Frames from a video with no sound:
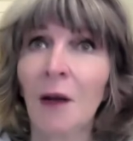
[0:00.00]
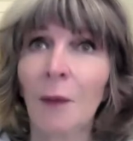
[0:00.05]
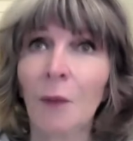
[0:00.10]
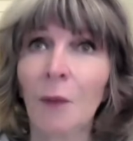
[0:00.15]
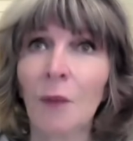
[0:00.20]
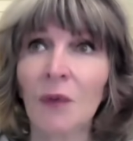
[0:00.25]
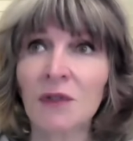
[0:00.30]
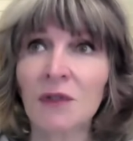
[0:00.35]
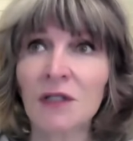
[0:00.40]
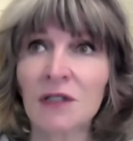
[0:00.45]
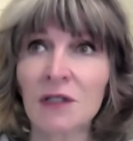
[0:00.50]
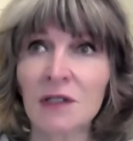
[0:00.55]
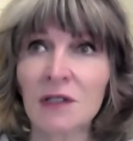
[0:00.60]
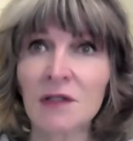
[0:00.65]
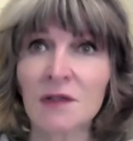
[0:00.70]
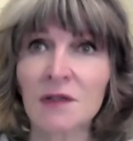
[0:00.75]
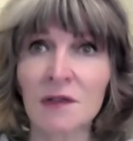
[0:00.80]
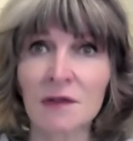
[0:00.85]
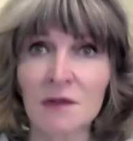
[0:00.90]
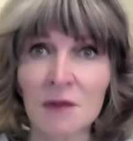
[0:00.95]
What it
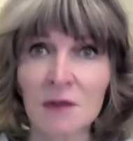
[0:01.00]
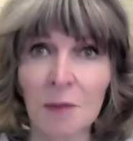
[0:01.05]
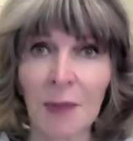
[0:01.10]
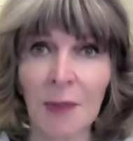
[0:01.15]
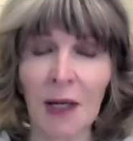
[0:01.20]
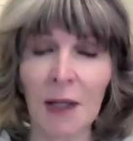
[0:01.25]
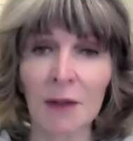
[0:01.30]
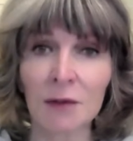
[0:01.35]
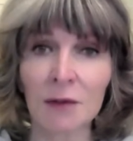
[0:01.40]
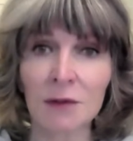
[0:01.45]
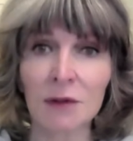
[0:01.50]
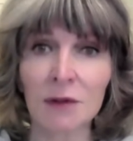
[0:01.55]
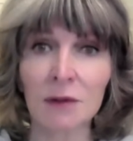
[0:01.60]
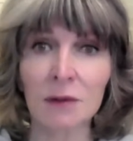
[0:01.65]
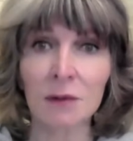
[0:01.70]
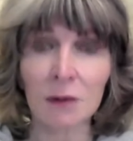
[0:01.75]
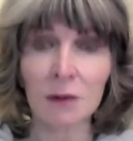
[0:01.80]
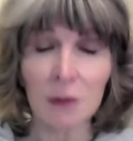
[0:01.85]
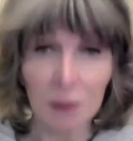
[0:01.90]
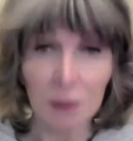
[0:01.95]
is, it's about
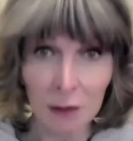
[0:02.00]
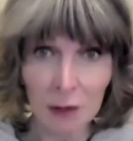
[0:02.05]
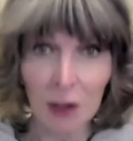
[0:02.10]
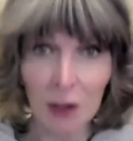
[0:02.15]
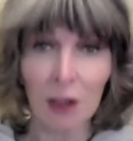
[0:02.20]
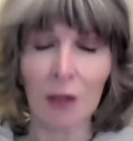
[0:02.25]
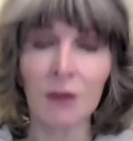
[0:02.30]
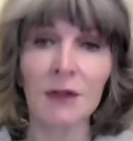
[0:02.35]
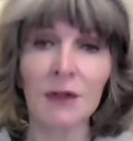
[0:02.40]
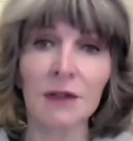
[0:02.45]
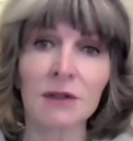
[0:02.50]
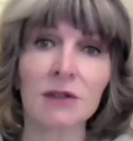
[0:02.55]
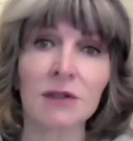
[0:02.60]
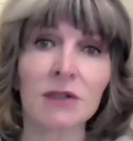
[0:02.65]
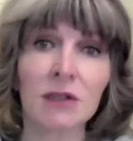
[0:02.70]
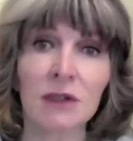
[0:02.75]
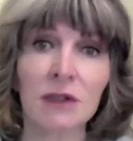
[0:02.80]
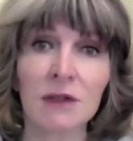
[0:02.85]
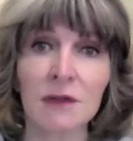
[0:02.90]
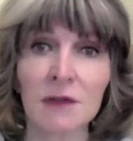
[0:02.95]

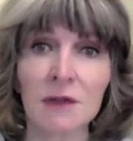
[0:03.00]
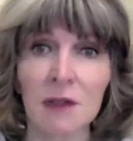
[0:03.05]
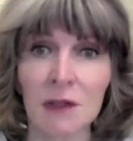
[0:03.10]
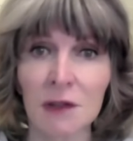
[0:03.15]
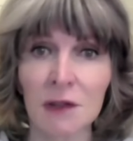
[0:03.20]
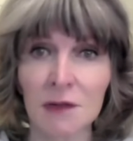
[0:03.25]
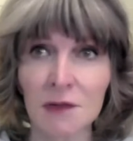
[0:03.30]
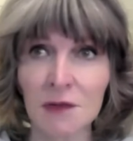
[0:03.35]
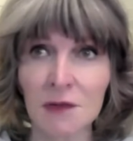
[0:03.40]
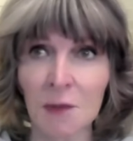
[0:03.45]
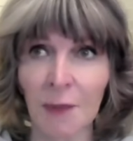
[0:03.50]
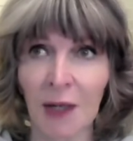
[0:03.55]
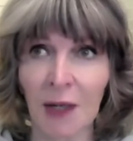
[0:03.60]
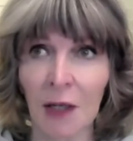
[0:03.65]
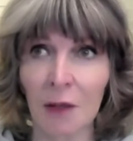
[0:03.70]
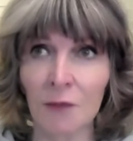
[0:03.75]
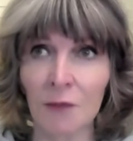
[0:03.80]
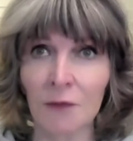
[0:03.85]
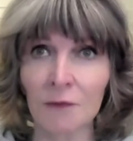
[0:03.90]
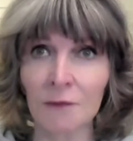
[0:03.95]
courage. It's
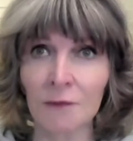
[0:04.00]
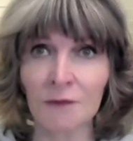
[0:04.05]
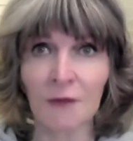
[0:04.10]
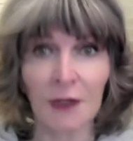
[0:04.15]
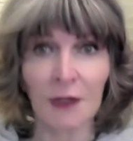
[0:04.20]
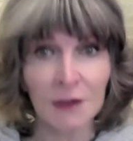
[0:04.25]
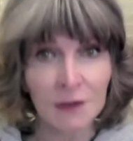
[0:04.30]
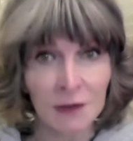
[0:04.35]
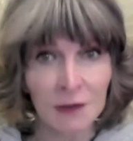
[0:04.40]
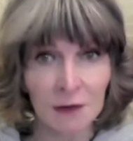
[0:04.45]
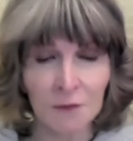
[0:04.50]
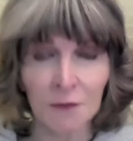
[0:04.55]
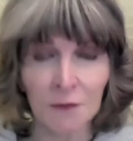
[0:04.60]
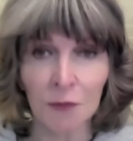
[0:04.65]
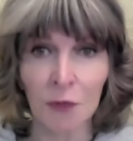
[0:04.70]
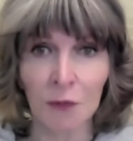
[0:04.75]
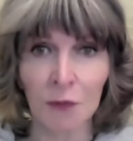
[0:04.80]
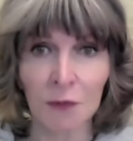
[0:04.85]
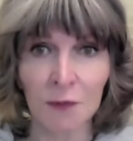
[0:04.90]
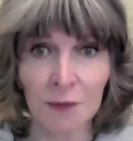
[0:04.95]
about fighting for
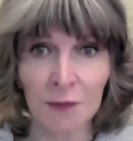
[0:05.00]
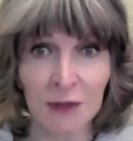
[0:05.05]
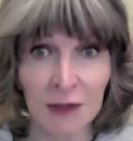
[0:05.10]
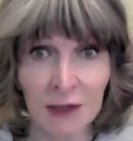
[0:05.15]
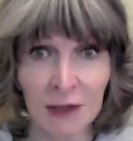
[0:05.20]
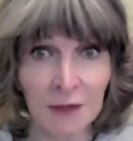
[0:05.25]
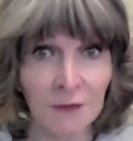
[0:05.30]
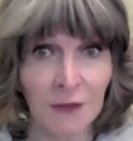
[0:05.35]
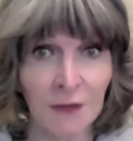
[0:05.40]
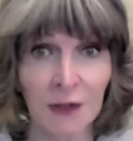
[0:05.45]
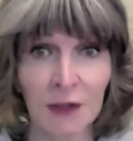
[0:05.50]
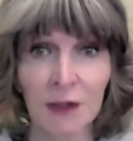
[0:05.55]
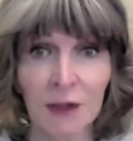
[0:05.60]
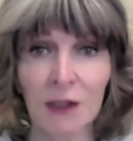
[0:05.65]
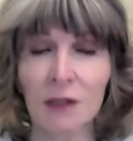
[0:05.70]
what we believe in.